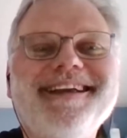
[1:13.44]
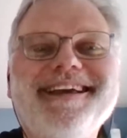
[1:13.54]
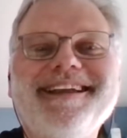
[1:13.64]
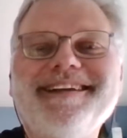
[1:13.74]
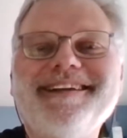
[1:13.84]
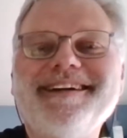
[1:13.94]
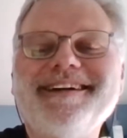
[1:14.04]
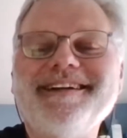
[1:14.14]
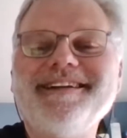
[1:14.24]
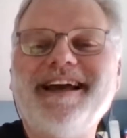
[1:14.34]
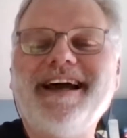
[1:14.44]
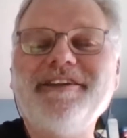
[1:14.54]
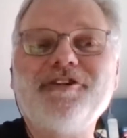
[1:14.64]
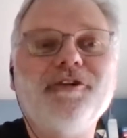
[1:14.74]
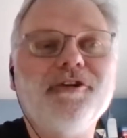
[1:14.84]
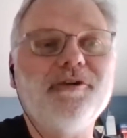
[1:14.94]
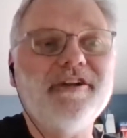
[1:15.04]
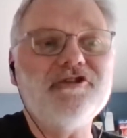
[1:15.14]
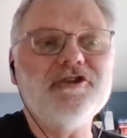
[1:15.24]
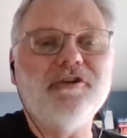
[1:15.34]
and uh, ask her the
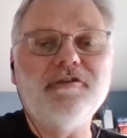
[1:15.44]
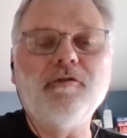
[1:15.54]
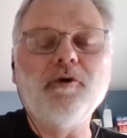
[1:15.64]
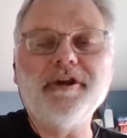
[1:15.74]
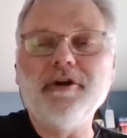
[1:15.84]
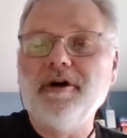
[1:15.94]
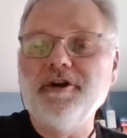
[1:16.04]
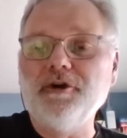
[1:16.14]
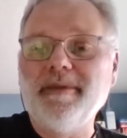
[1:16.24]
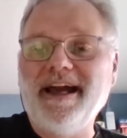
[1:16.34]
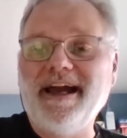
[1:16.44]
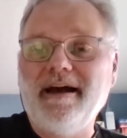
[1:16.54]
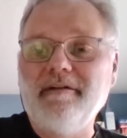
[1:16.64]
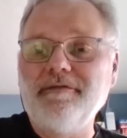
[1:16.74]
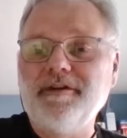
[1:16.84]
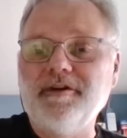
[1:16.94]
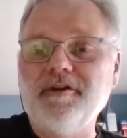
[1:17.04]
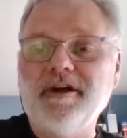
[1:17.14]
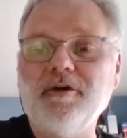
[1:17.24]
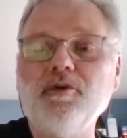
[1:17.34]
questions for you on your behalf. And
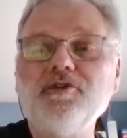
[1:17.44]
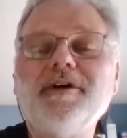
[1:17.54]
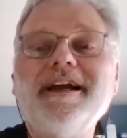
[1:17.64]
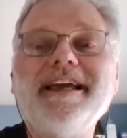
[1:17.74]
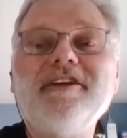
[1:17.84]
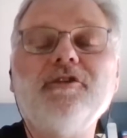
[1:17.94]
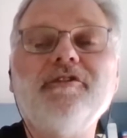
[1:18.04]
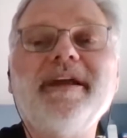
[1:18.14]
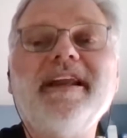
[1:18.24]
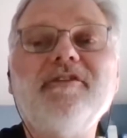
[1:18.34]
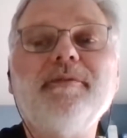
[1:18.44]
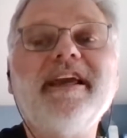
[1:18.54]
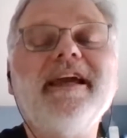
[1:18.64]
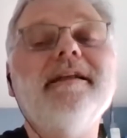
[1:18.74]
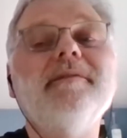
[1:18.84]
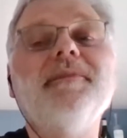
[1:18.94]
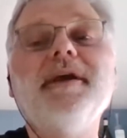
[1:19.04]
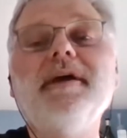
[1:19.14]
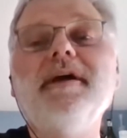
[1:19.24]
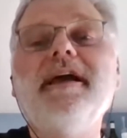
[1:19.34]
uh, we'll try and get to as many as we can.
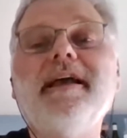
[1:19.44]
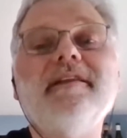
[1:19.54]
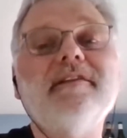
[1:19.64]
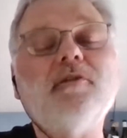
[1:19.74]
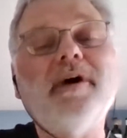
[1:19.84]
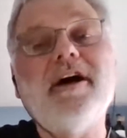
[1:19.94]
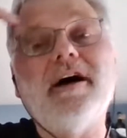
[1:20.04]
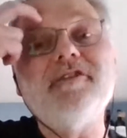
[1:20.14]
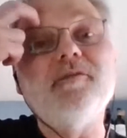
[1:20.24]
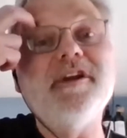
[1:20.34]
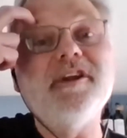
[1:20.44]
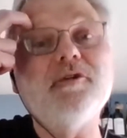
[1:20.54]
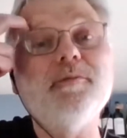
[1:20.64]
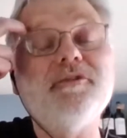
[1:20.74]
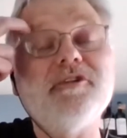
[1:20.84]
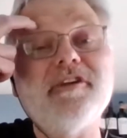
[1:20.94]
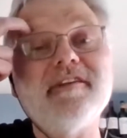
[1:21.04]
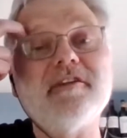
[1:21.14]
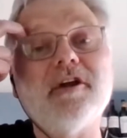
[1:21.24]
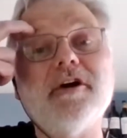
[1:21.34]
And quite often when the groups are
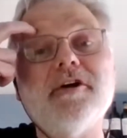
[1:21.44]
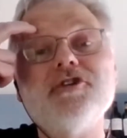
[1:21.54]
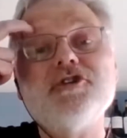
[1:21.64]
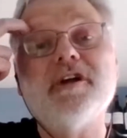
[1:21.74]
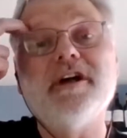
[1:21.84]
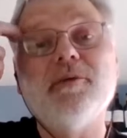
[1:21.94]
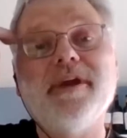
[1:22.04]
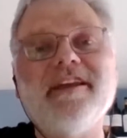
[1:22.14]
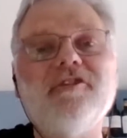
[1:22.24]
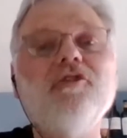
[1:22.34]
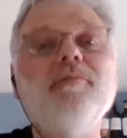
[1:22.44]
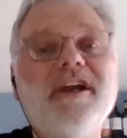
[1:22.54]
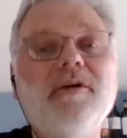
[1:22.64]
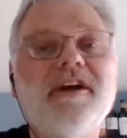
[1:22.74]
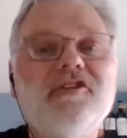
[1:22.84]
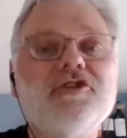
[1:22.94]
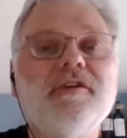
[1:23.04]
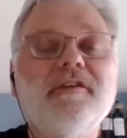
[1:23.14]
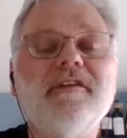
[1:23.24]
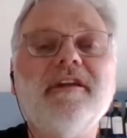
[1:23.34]
this large, uh, we get too many
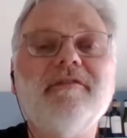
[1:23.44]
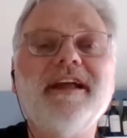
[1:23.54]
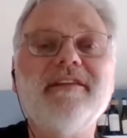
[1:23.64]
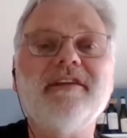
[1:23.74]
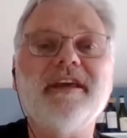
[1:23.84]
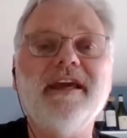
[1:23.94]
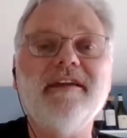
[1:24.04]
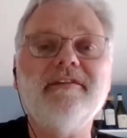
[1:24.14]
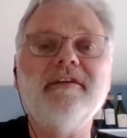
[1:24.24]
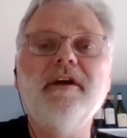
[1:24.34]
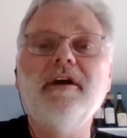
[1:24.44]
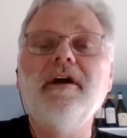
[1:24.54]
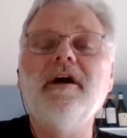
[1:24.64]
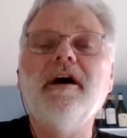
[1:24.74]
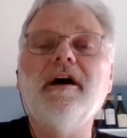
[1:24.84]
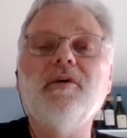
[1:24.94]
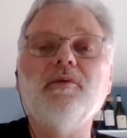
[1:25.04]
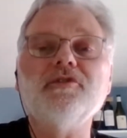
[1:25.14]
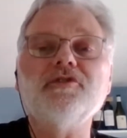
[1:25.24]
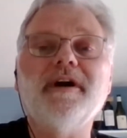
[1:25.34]
questions. And if that's the case, uh,
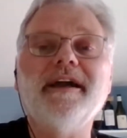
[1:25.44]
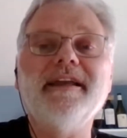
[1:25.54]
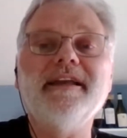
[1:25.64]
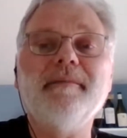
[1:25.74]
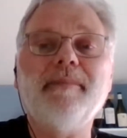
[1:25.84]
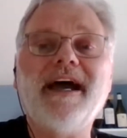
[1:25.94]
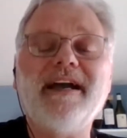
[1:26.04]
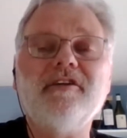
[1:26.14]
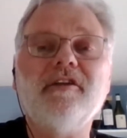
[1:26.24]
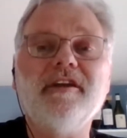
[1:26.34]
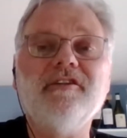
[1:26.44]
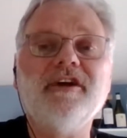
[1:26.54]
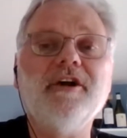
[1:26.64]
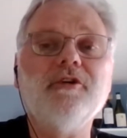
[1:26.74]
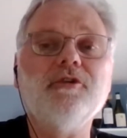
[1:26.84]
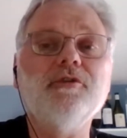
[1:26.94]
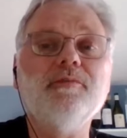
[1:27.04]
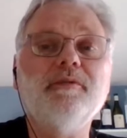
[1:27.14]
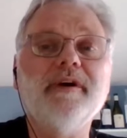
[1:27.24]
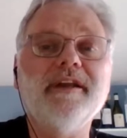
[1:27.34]
we'll try and get back to the entire group
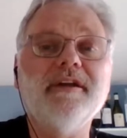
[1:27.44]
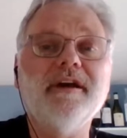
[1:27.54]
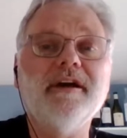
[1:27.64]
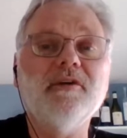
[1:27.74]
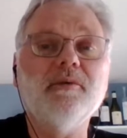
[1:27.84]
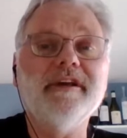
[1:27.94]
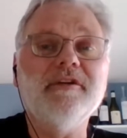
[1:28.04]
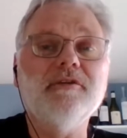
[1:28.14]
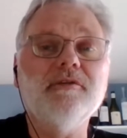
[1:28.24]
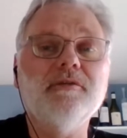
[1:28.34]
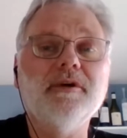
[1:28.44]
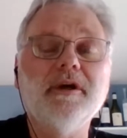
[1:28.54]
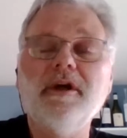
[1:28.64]
when uh, we do,